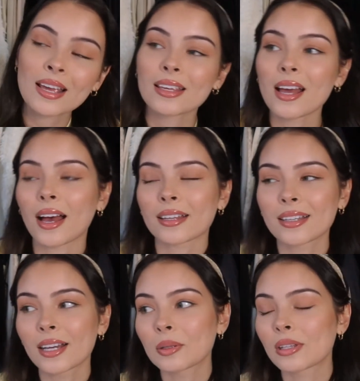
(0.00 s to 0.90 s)
yeah, I
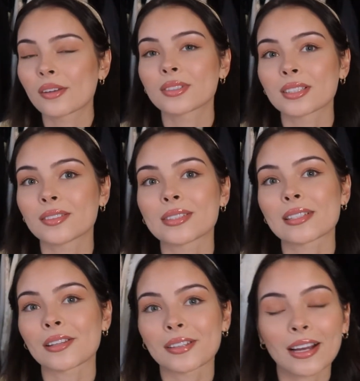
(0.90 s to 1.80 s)
think I would love to live in
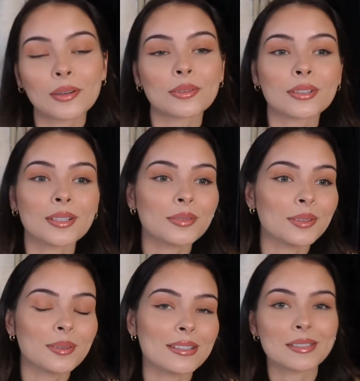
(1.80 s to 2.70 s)
Southern California for
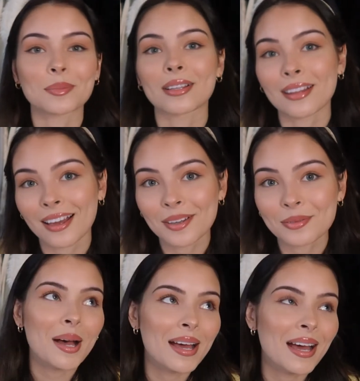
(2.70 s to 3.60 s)
the rest of my life.
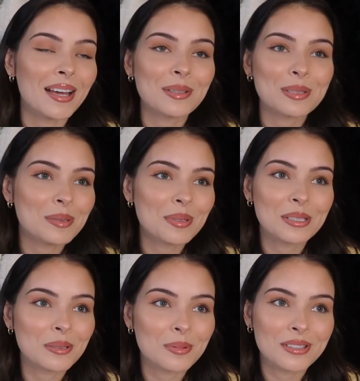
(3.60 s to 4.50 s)
But I used to be
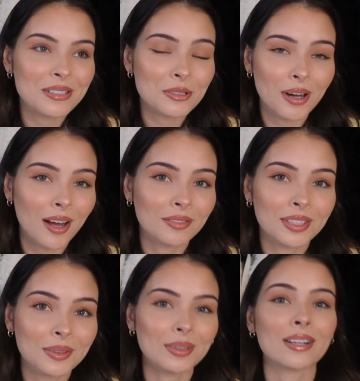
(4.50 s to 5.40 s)
super into
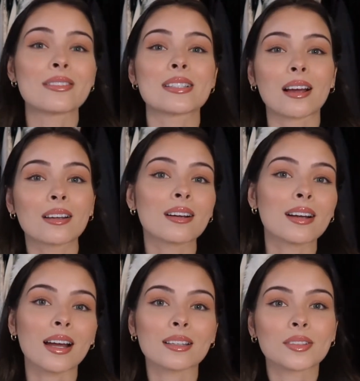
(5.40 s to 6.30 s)
traveling when I was
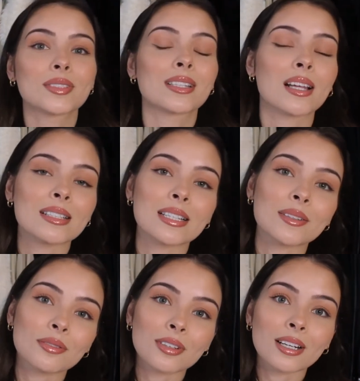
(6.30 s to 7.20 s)
younger. I lived in
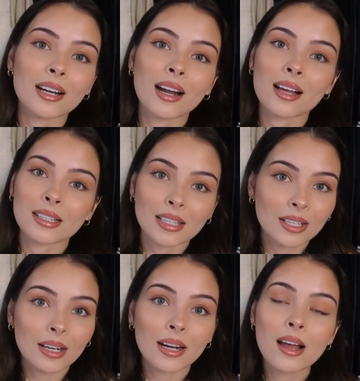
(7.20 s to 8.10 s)
London for a
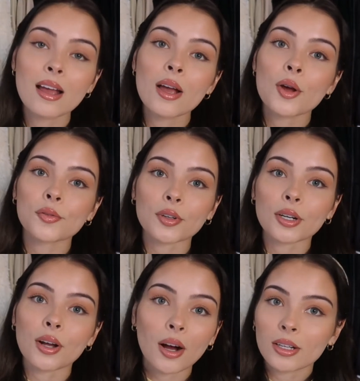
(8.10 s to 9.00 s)
year
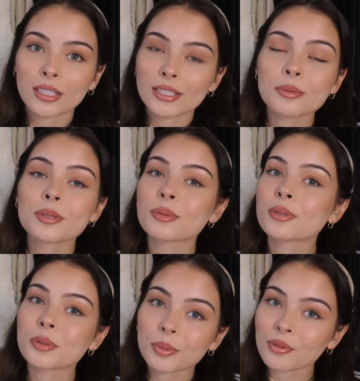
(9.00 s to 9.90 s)
for college, which was
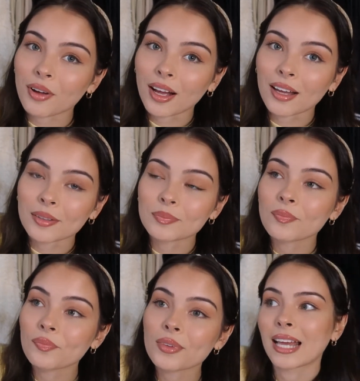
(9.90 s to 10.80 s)
super fun,
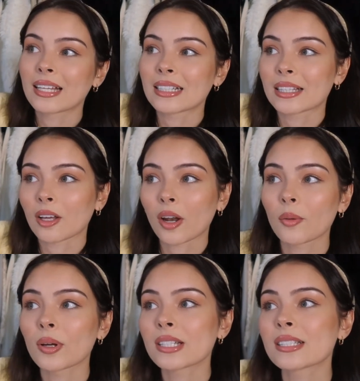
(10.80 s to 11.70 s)
and I thought I
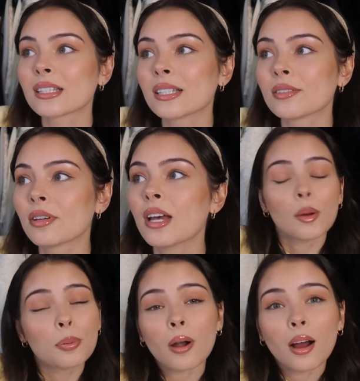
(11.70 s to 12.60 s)
wanted to live
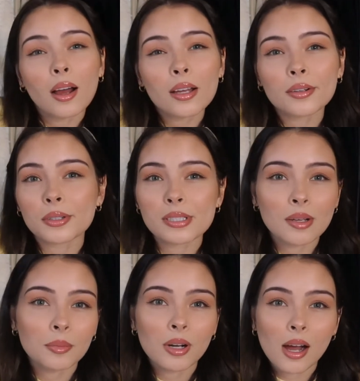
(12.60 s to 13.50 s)
abroad or
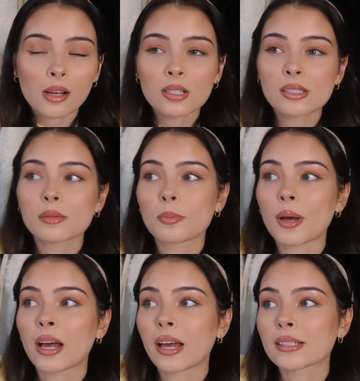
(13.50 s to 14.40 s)
somewhere else,
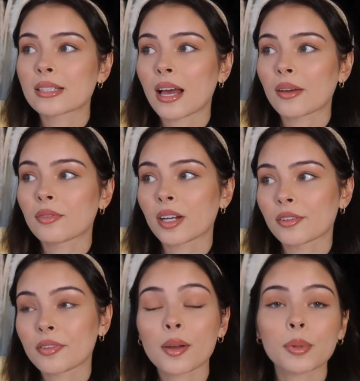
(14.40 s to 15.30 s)
but I'm
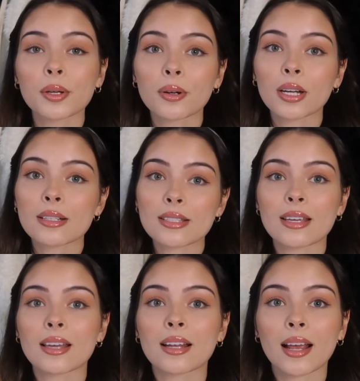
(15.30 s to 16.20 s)
very family
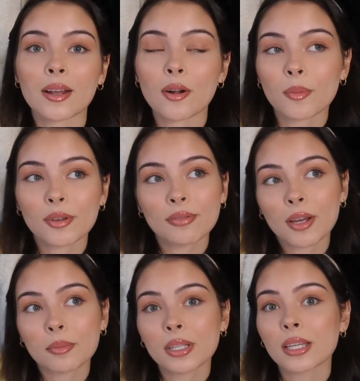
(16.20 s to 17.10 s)
oriented and all my
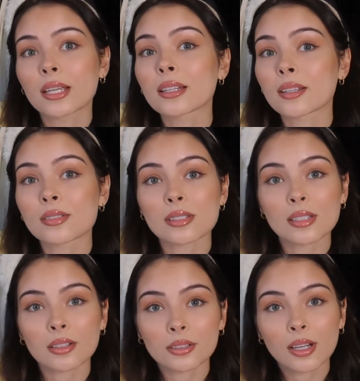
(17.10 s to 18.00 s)
family lives in
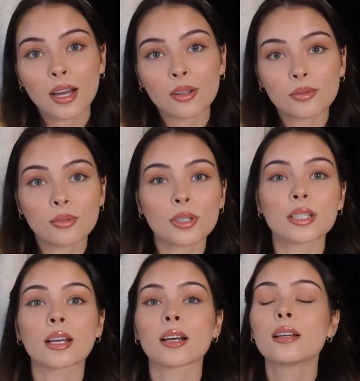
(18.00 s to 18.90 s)
Southern
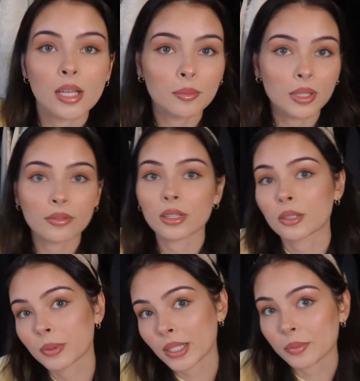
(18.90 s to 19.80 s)
California. Some live a
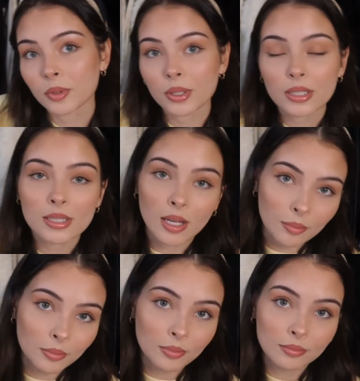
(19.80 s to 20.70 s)
little bit up north,
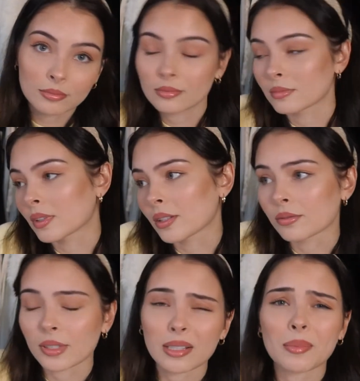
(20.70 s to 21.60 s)
some
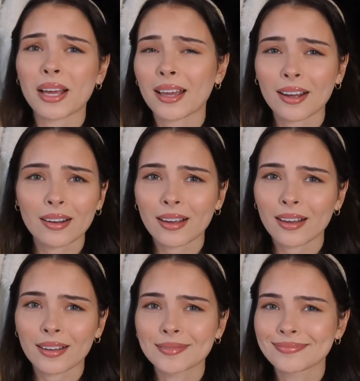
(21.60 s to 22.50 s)
live in my
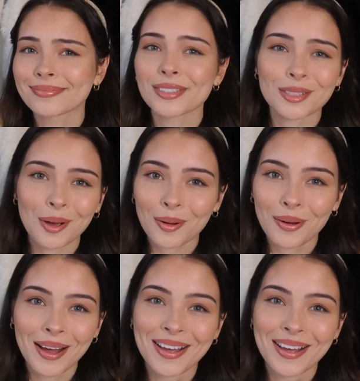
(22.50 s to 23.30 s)
area, so